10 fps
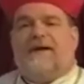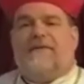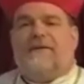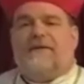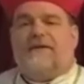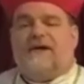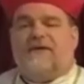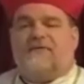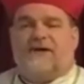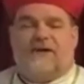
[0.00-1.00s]
being
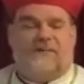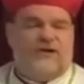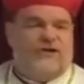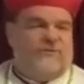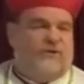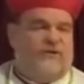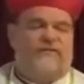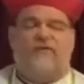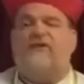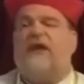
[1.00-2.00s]
consecrated a bishop only
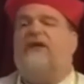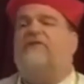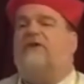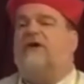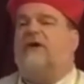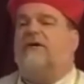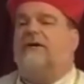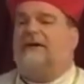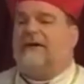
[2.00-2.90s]
a few days ago.